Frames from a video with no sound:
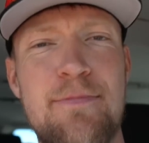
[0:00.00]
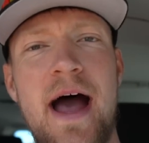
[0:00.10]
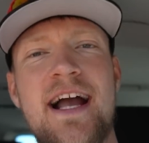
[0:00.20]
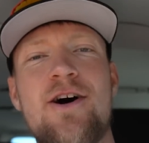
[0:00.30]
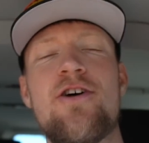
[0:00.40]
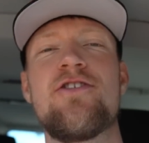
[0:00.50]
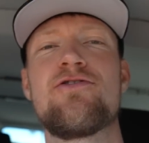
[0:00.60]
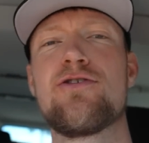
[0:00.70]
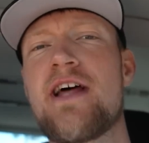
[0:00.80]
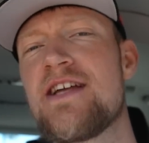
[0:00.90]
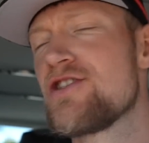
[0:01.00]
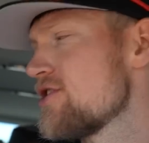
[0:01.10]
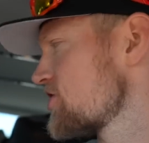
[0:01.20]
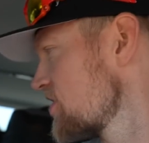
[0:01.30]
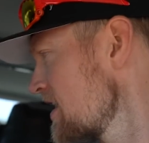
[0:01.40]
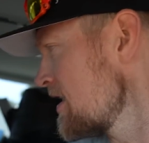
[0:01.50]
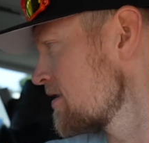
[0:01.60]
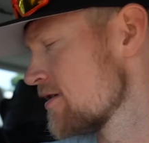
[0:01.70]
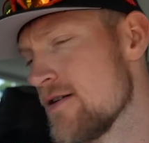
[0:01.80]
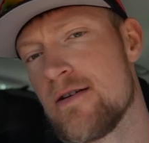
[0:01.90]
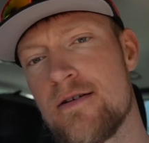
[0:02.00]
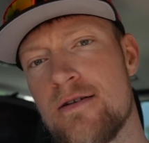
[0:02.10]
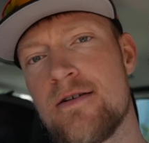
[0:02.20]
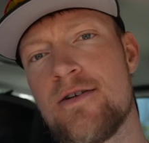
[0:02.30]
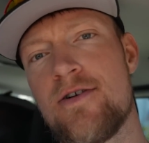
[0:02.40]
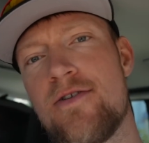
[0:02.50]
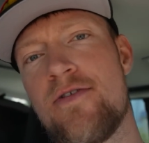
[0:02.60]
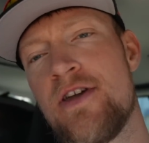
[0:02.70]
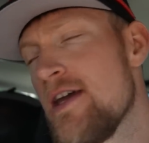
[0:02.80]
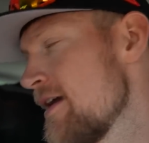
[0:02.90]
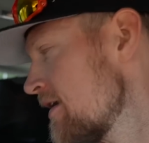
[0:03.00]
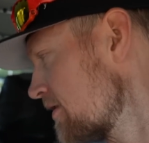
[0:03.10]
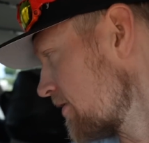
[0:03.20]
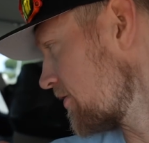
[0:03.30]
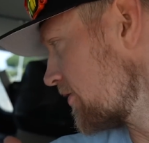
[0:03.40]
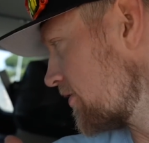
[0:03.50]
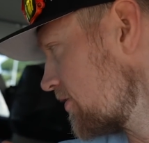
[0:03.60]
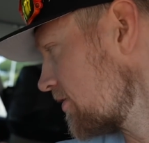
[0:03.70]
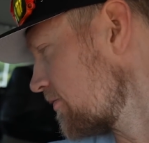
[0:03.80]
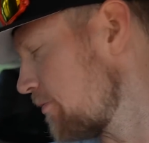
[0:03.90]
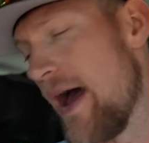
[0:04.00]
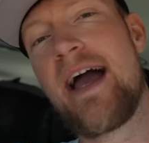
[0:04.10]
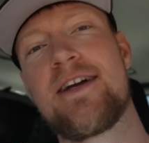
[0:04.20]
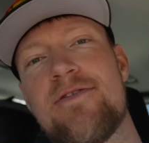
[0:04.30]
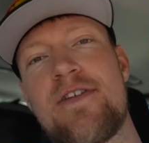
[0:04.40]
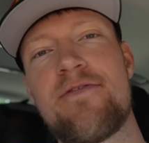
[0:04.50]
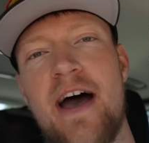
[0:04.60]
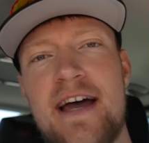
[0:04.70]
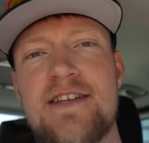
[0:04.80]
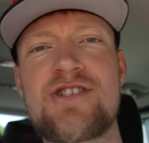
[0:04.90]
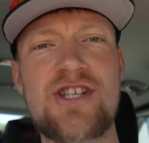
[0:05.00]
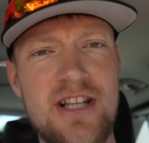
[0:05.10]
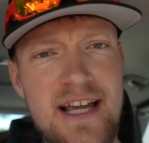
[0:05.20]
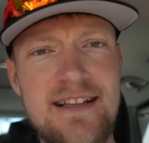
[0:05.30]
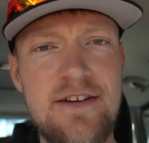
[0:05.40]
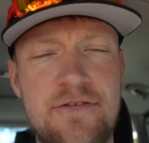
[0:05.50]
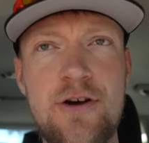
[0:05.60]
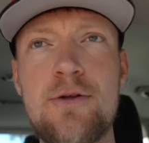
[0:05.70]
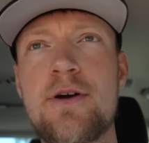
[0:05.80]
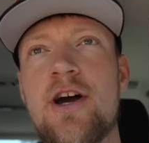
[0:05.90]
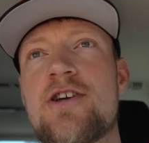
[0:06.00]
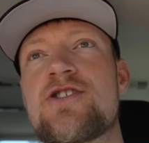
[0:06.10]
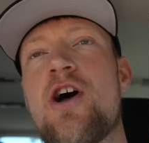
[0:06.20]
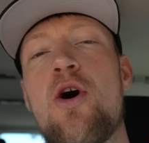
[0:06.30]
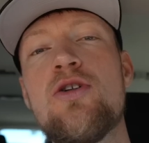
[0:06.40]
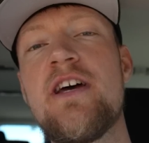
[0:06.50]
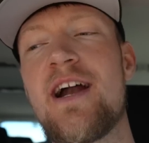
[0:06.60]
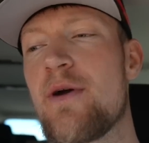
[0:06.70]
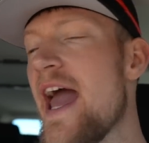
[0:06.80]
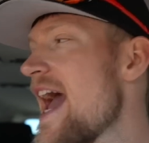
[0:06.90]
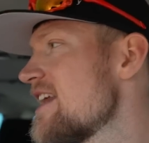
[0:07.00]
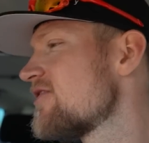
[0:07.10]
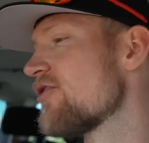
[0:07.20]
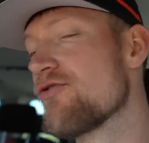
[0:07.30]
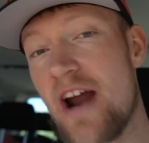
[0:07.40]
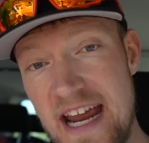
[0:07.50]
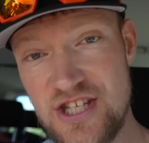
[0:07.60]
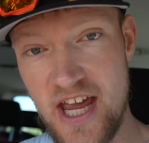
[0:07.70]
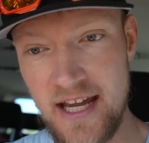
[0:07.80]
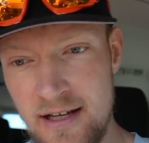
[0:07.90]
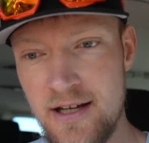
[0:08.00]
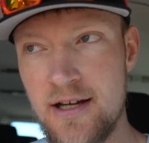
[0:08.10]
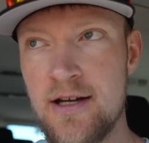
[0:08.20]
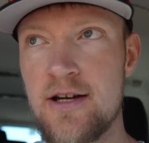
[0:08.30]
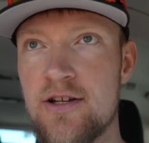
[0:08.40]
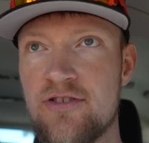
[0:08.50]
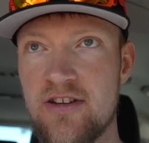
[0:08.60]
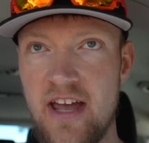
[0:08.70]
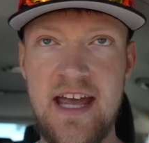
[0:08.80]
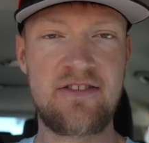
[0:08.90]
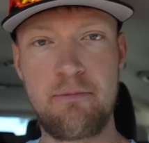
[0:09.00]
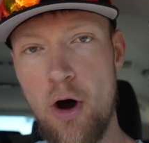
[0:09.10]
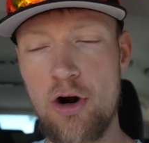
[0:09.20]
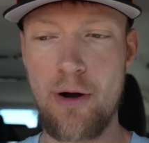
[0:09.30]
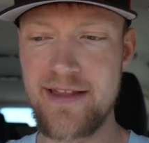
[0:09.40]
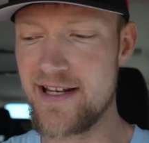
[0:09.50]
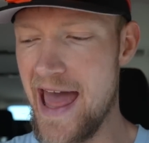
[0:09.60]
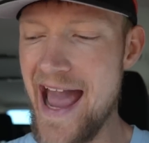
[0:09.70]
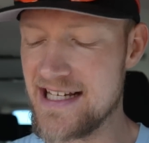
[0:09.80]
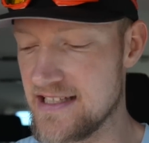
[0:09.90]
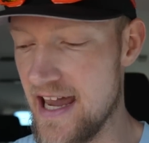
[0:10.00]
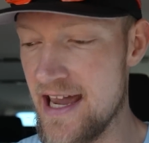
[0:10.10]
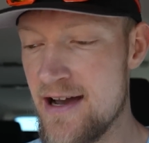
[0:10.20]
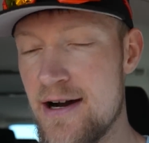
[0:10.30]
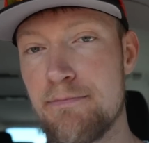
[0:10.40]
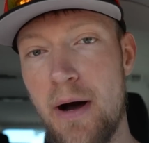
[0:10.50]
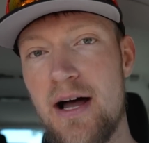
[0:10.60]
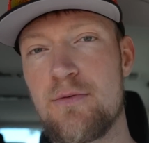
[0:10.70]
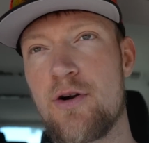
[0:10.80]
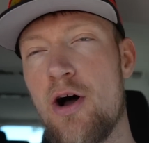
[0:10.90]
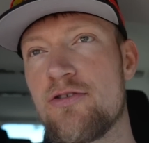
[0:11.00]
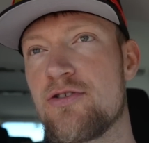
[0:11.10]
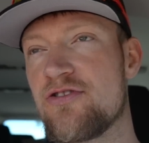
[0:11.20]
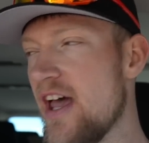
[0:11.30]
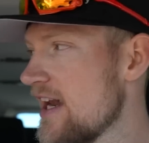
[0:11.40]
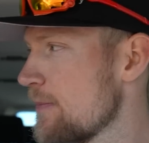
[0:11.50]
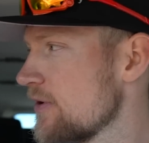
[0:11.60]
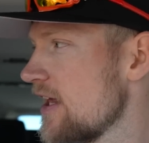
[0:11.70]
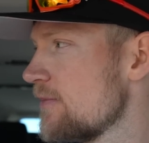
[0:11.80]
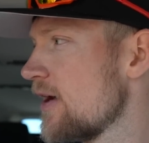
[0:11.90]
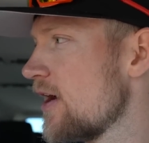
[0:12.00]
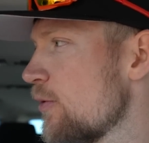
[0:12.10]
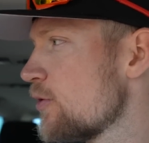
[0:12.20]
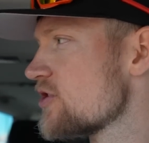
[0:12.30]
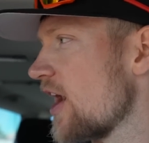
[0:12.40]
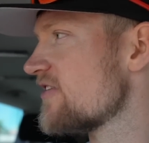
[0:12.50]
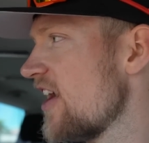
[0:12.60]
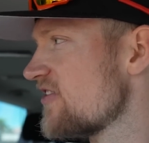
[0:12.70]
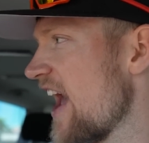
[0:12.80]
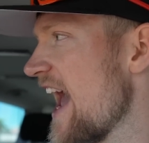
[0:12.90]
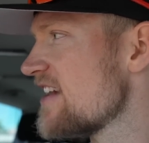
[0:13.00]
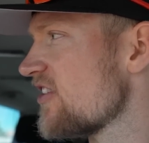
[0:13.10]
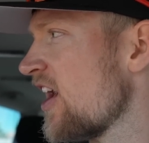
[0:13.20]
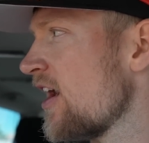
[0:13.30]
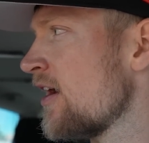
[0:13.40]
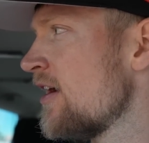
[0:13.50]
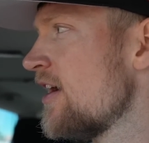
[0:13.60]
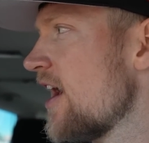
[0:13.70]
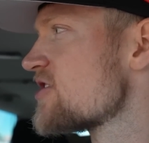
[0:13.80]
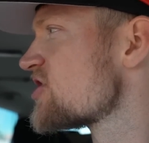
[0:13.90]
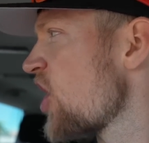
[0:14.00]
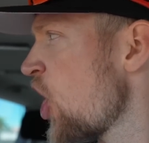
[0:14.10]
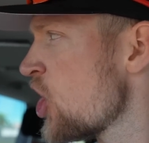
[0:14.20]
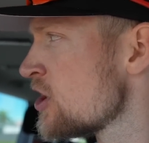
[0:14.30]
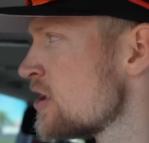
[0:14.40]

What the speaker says: back on the road. As you can see, the back of the van is slightly full because not only are we heading to racing today, tomorrow and the next day, but we're also setting up a little bit, what would you got, a tent, a stall.